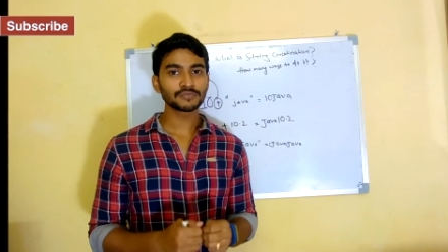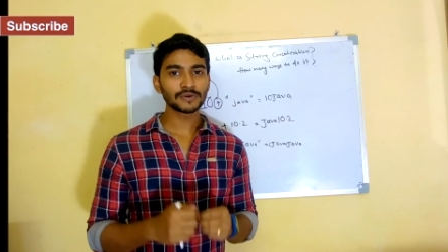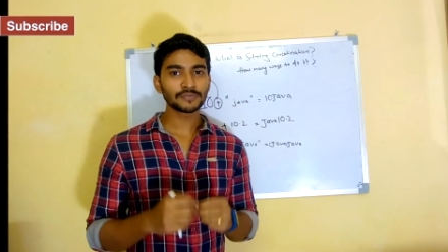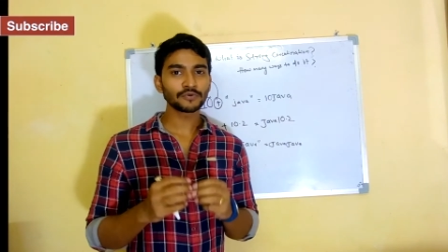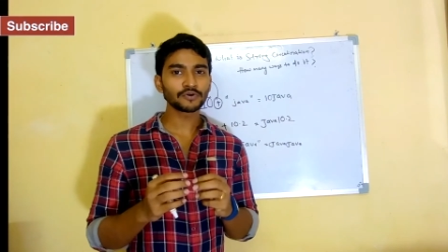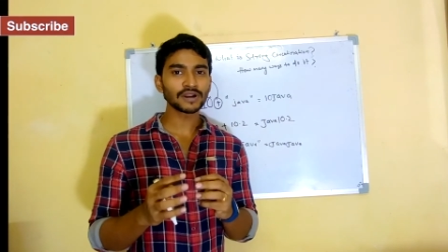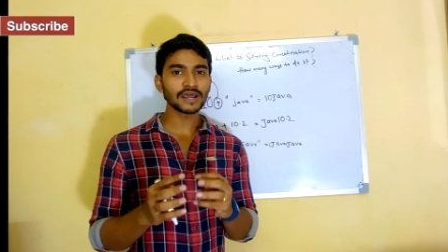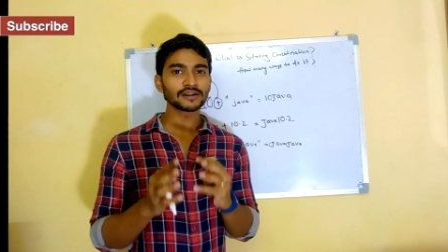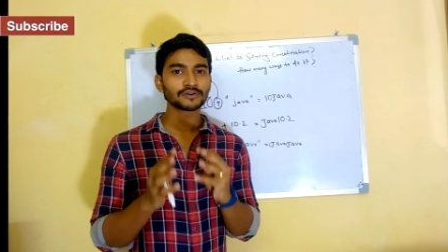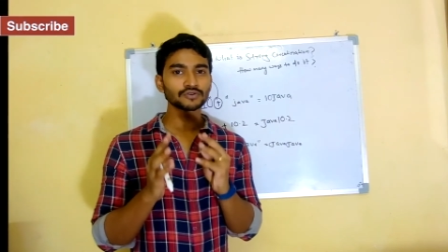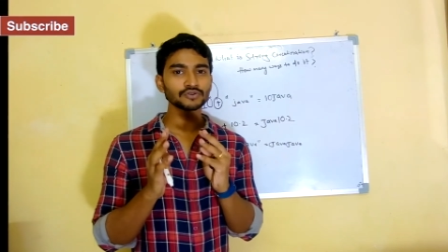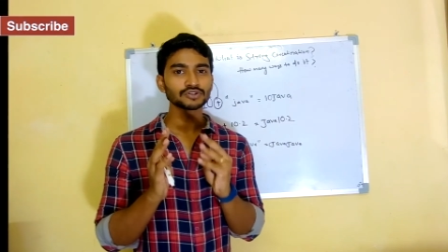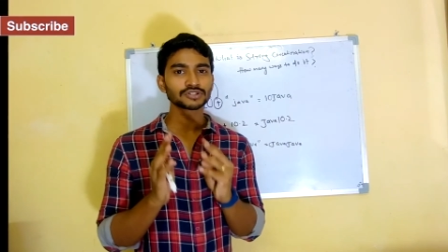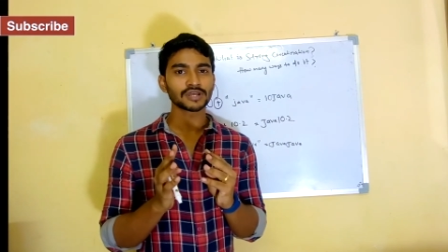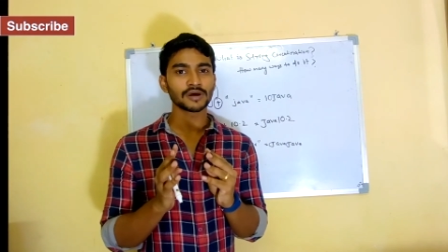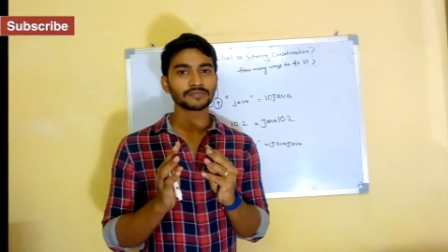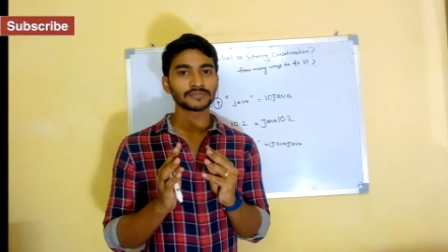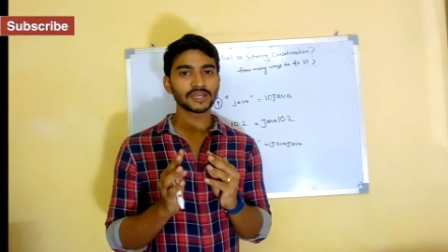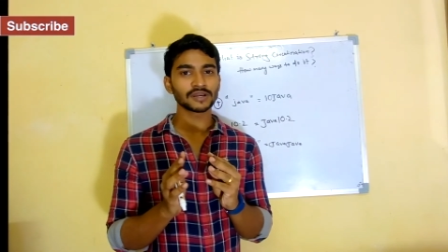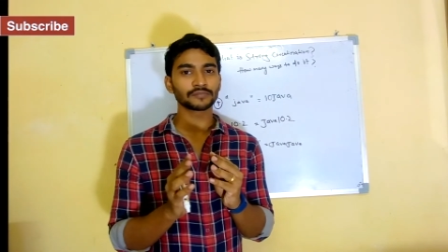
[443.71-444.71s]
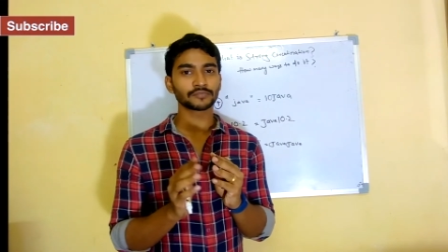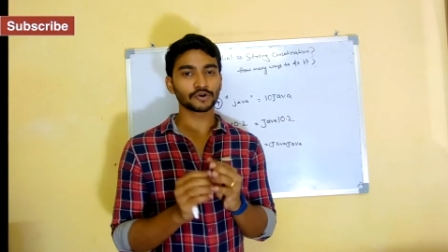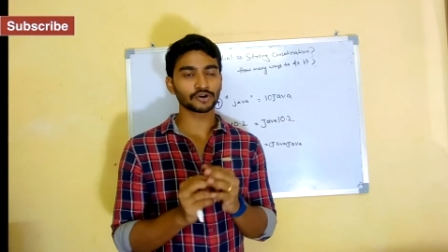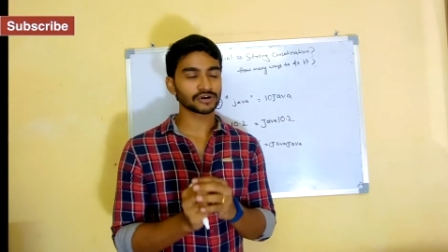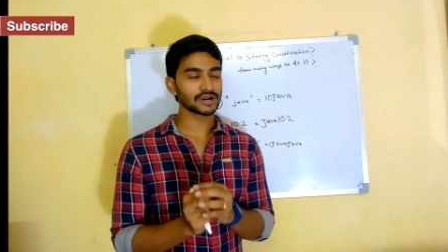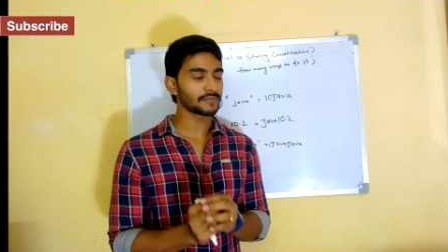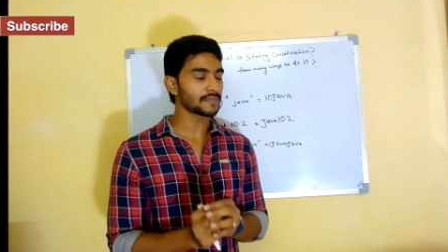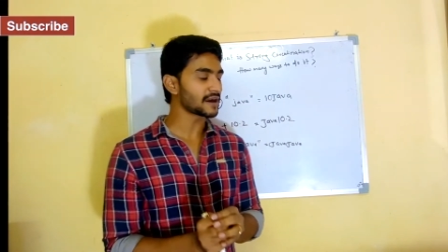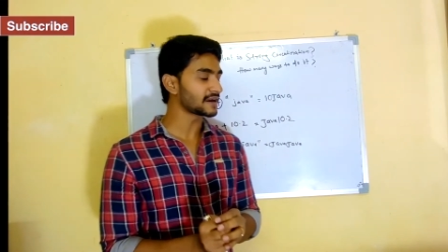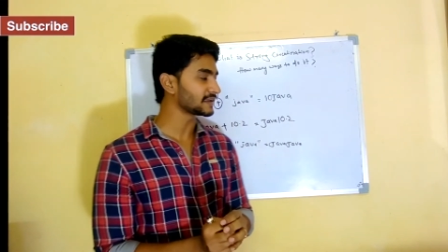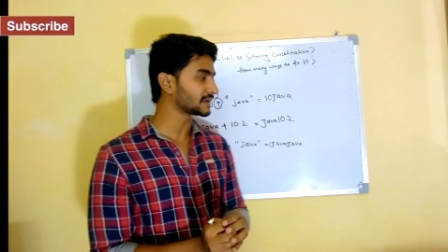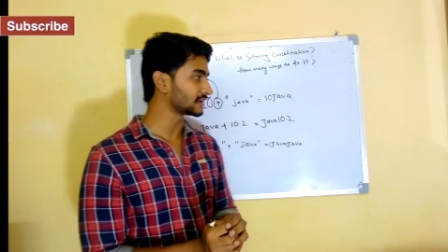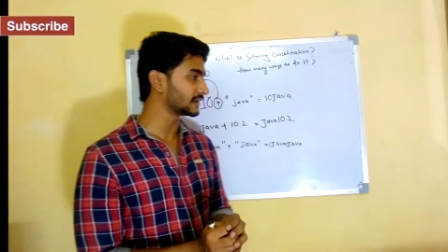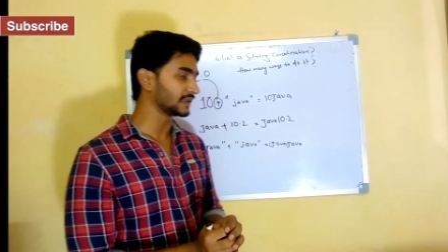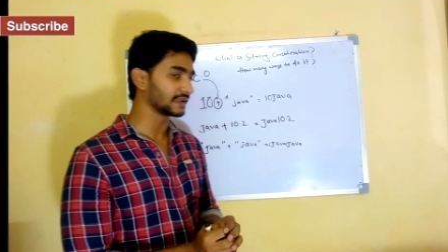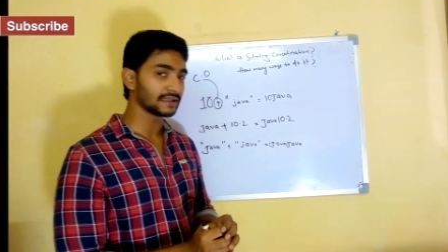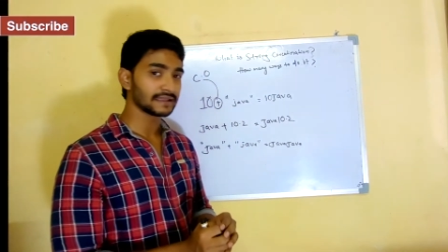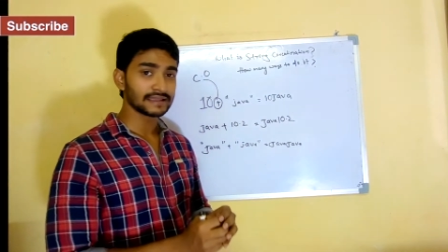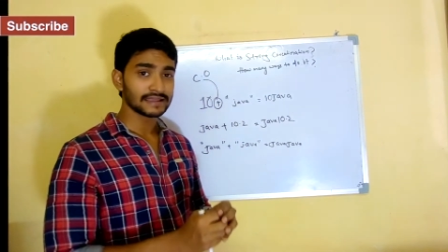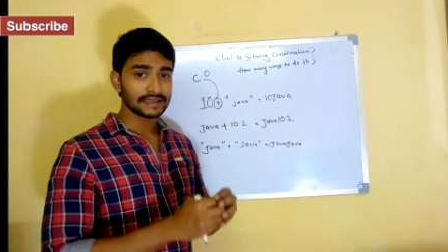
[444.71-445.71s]
so before I do something
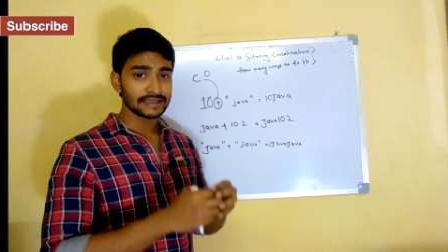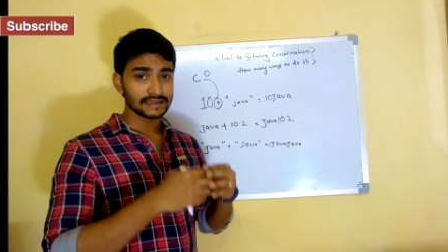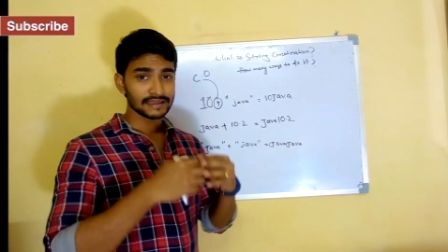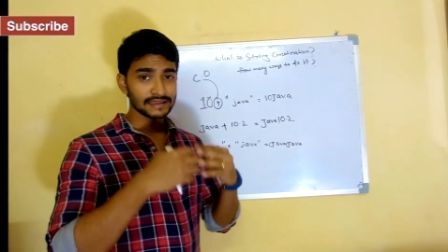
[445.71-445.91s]
programmatically,